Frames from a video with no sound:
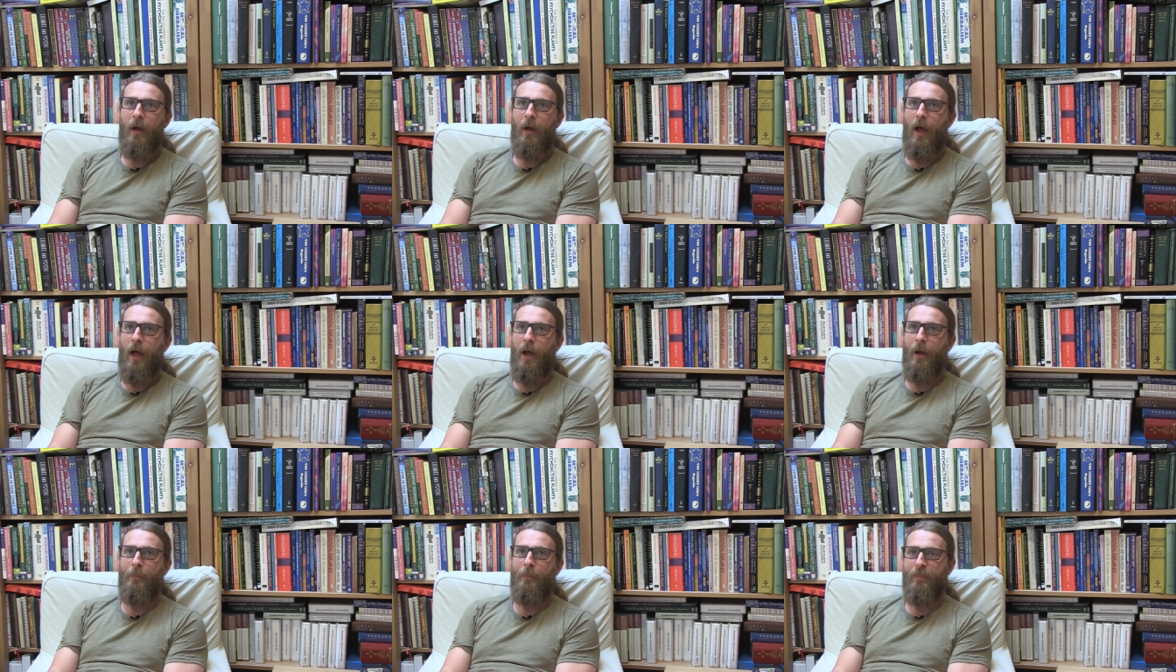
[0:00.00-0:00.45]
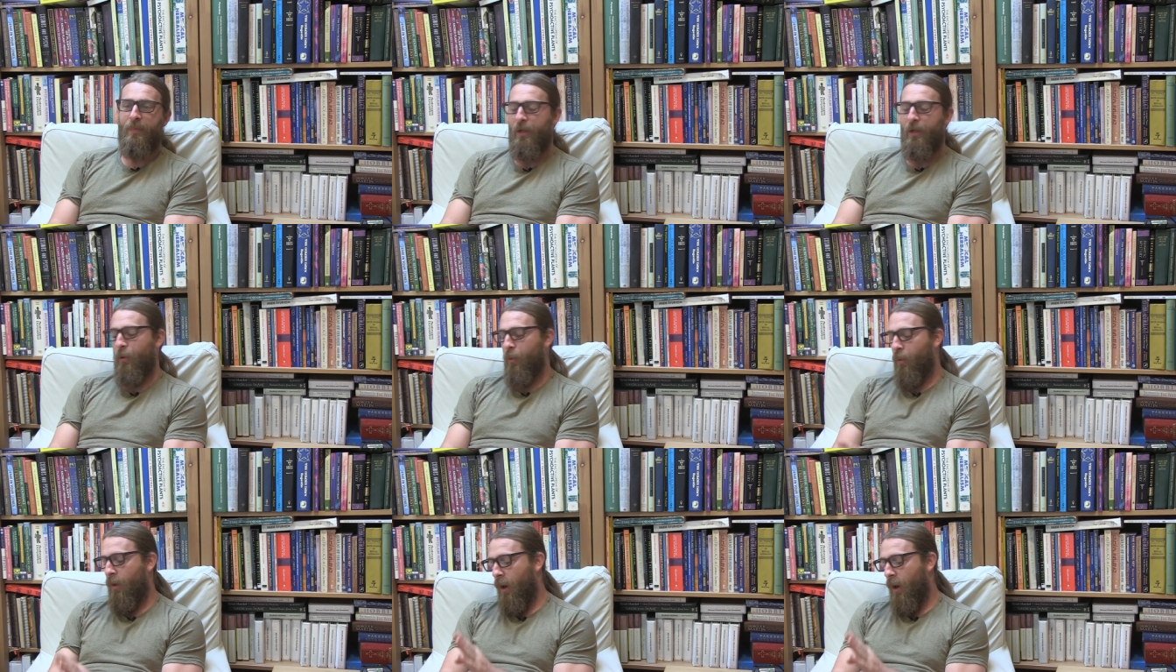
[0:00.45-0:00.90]
Um,
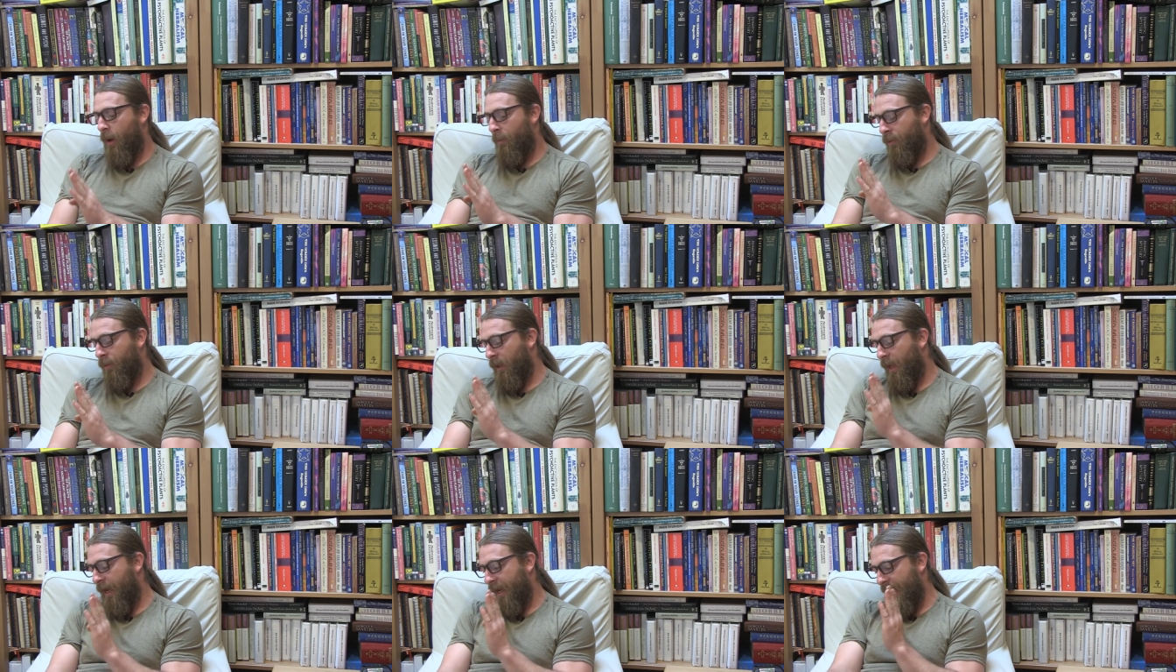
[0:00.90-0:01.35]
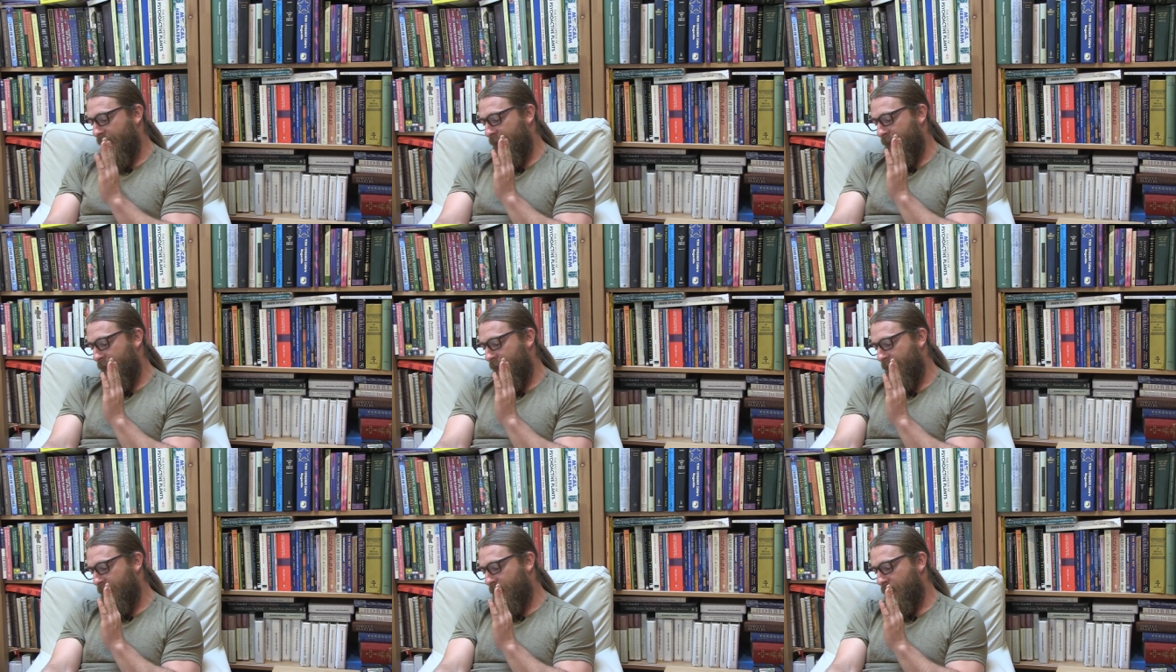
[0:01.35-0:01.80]
you are applying
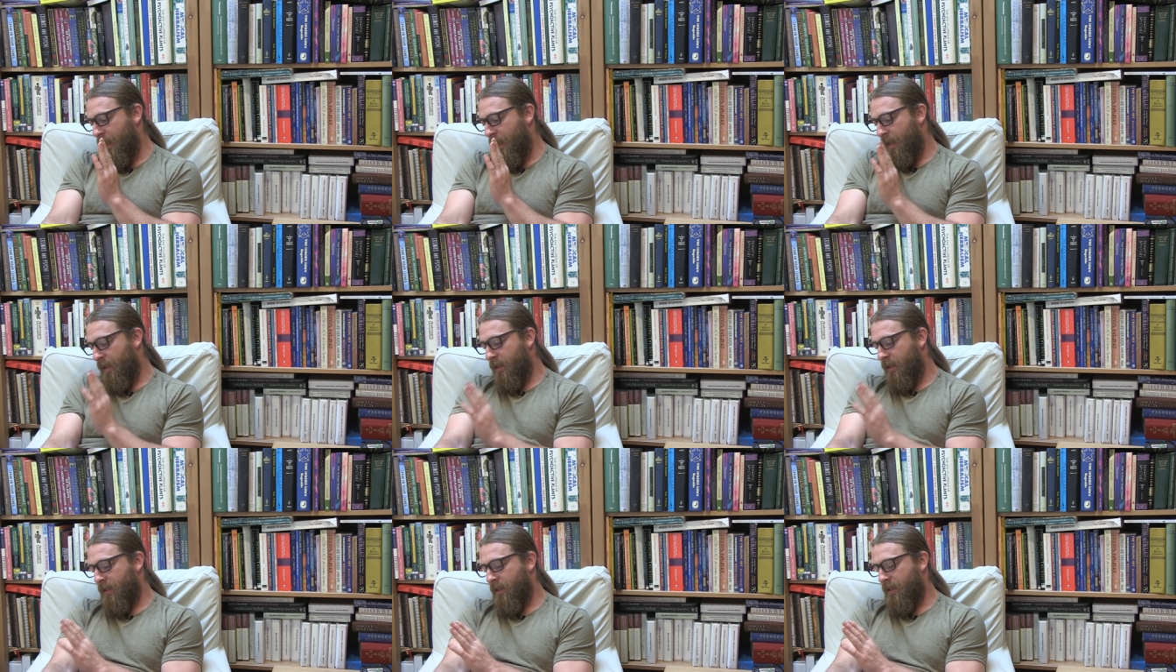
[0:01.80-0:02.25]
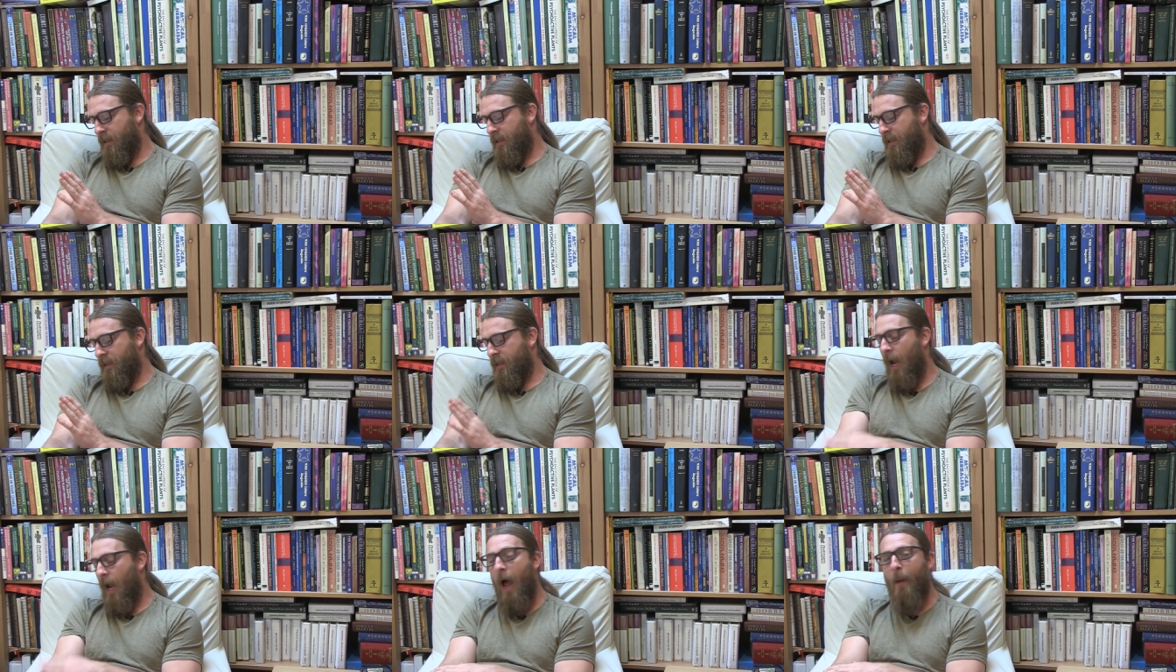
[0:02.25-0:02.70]
it
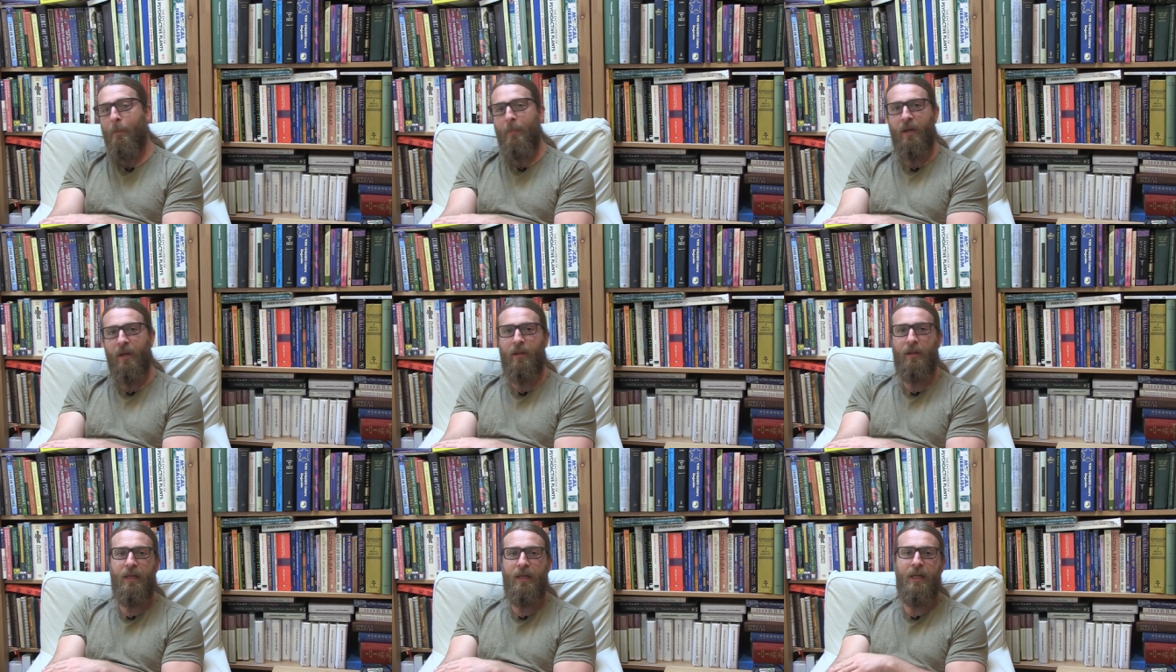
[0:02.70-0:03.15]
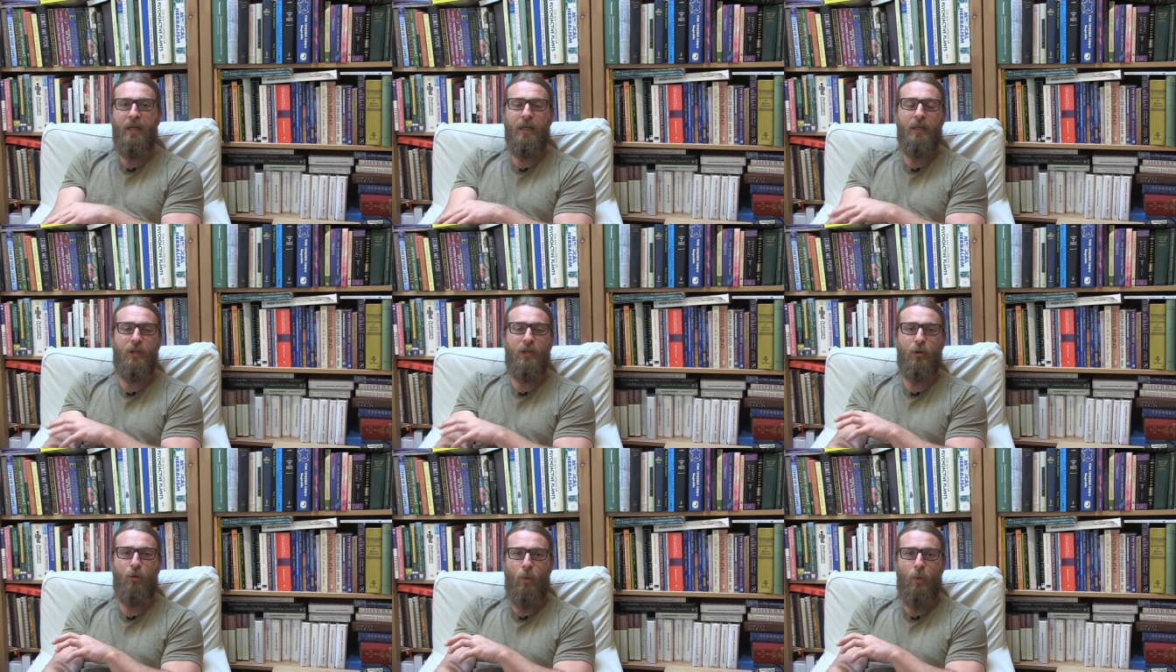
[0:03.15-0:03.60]

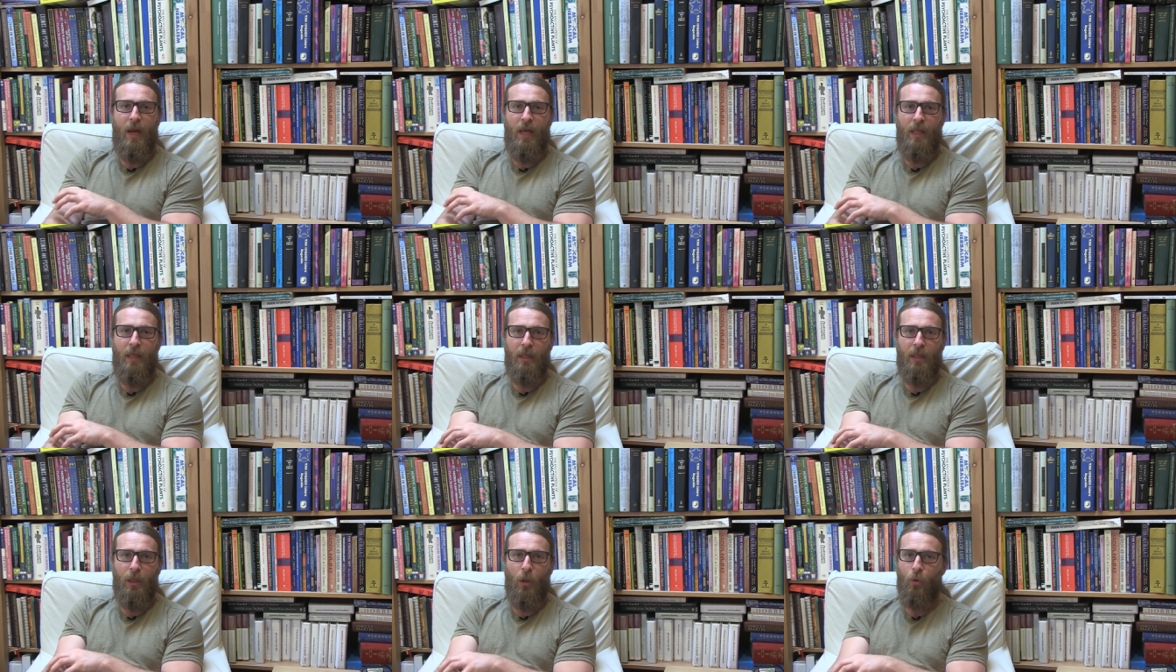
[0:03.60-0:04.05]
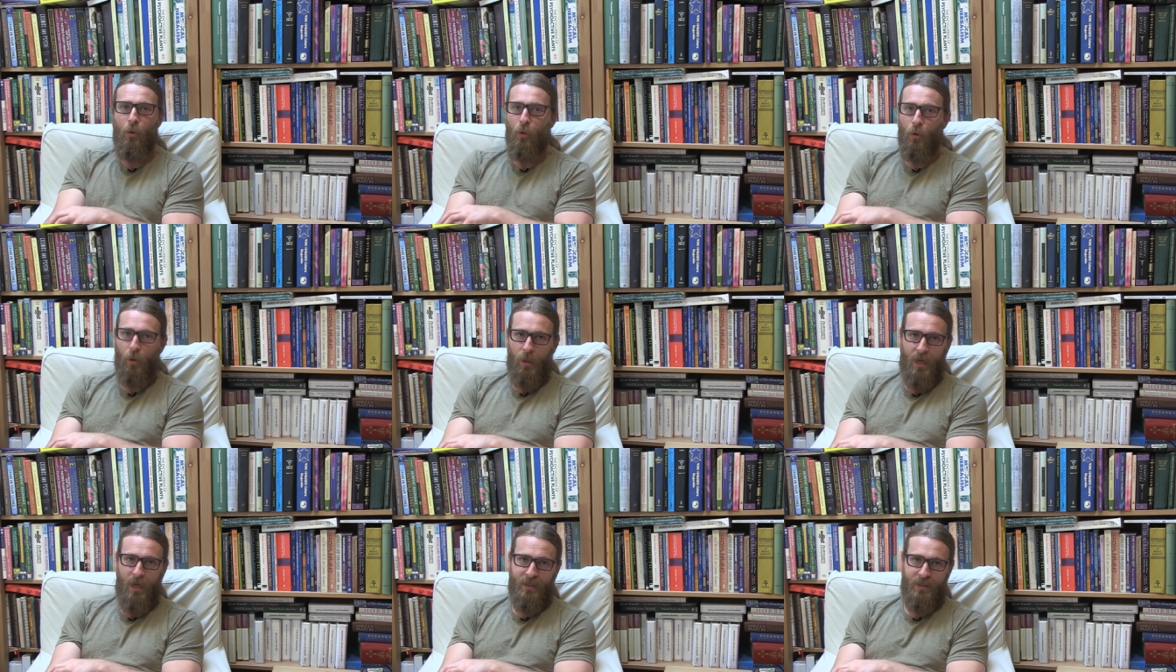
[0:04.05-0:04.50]
topically to a
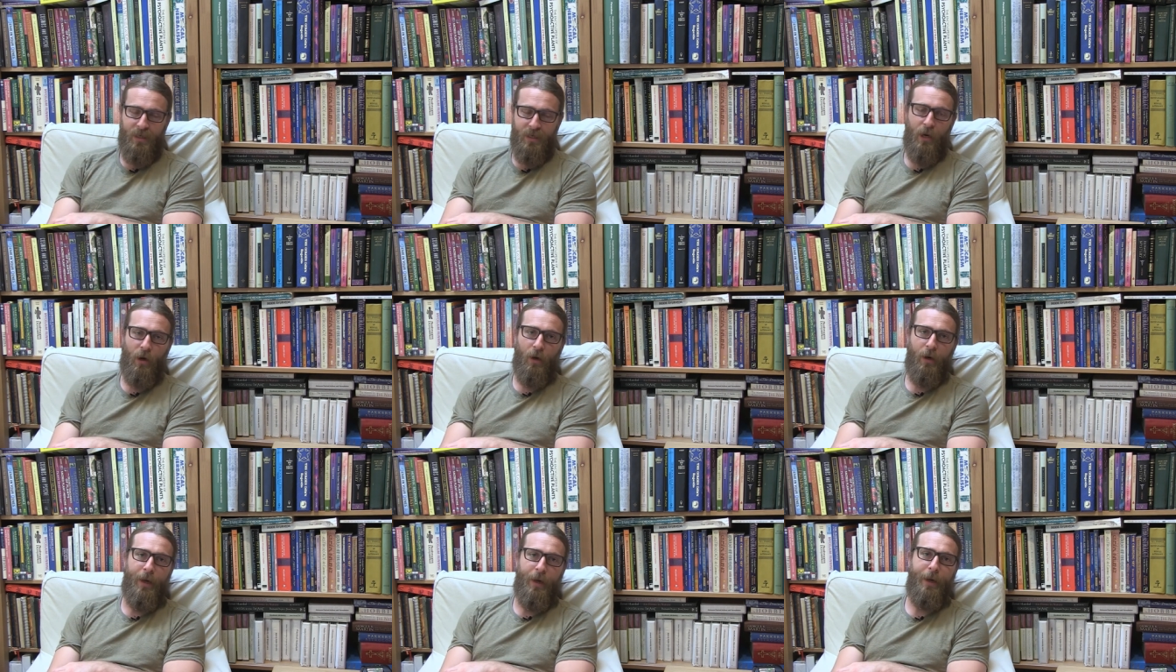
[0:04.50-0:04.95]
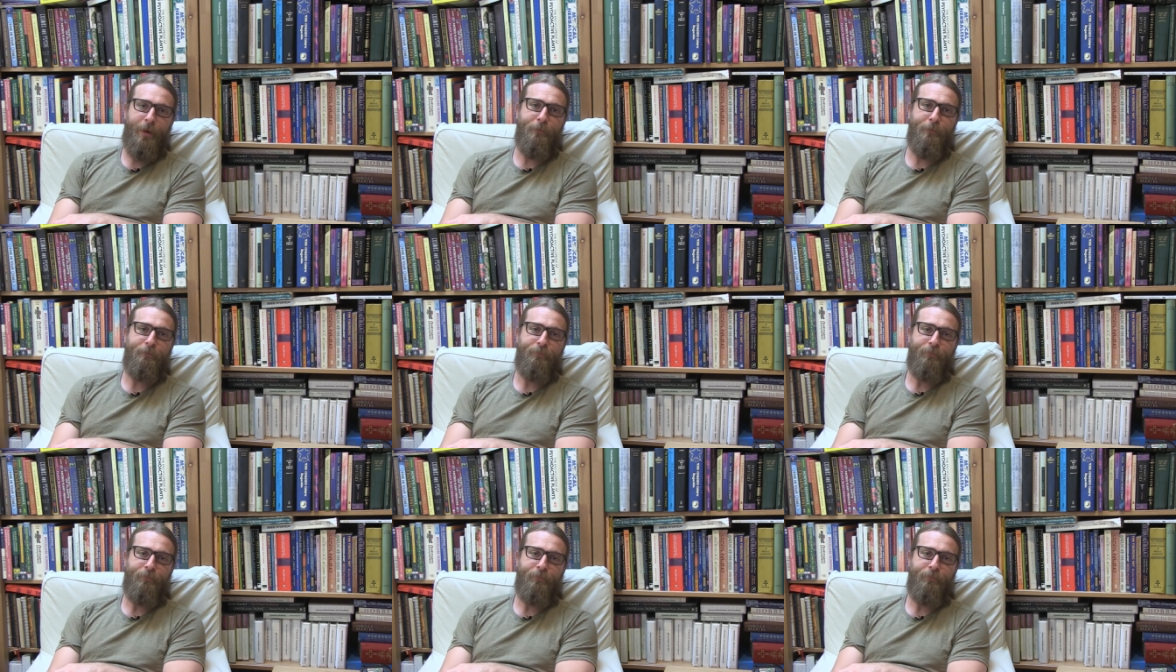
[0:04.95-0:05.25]
localized area.